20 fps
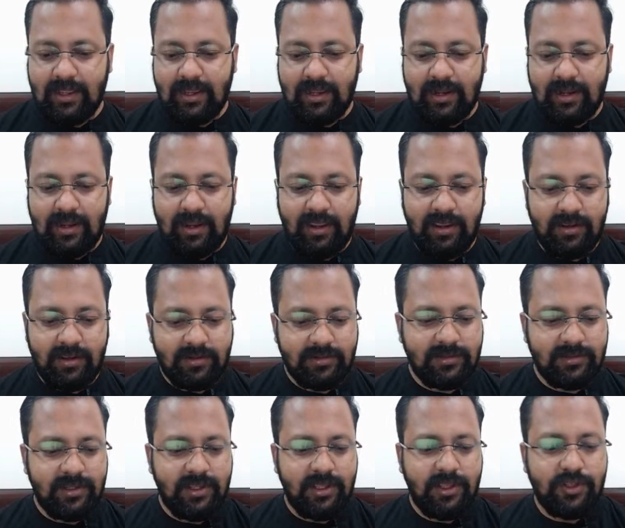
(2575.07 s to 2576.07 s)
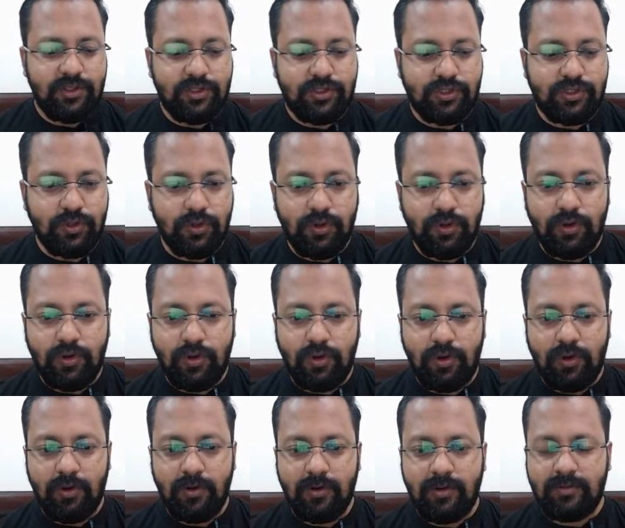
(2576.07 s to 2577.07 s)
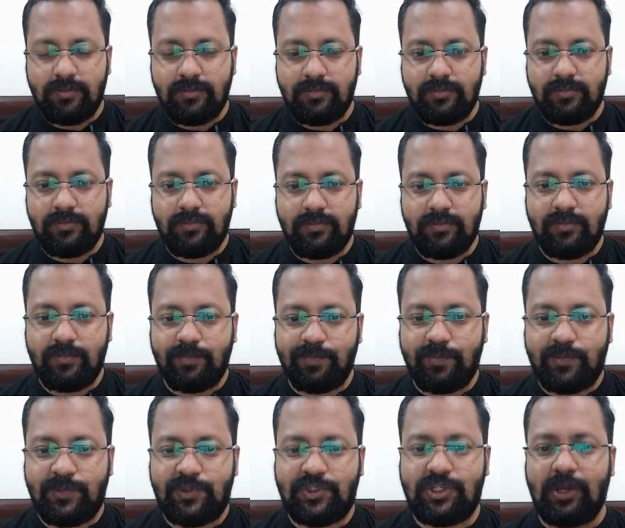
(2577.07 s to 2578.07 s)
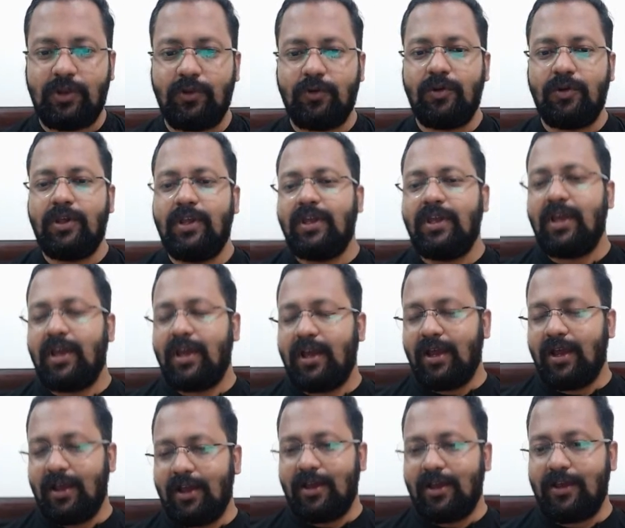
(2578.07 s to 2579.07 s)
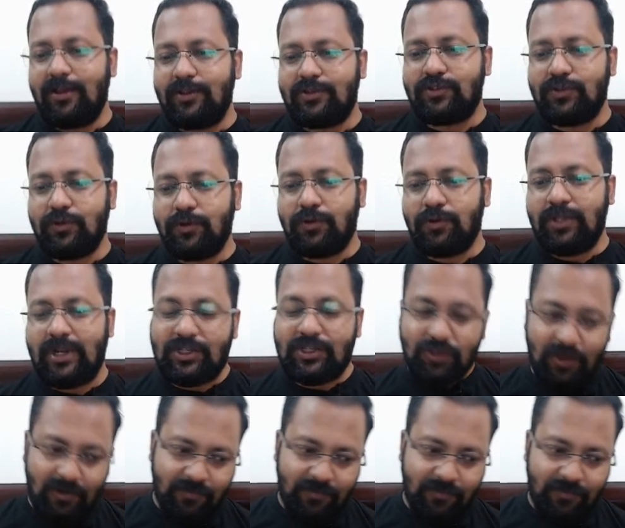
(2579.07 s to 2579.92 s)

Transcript: clear? So chalo, so that's all